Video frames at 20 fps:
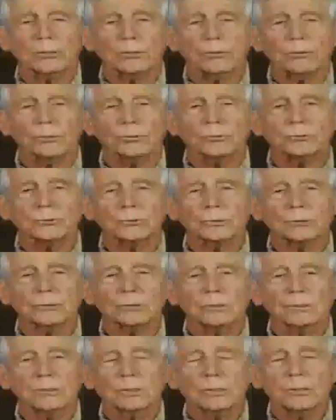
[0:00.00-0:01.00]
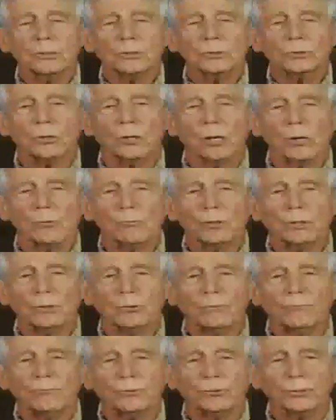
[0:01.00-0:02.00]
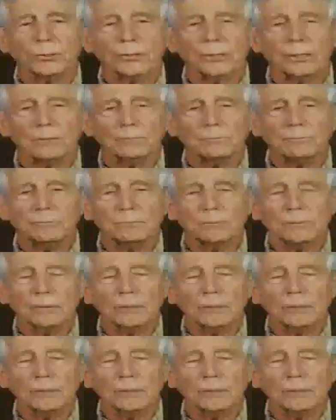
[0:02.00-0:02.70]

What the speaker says: hurts." So I went over to him,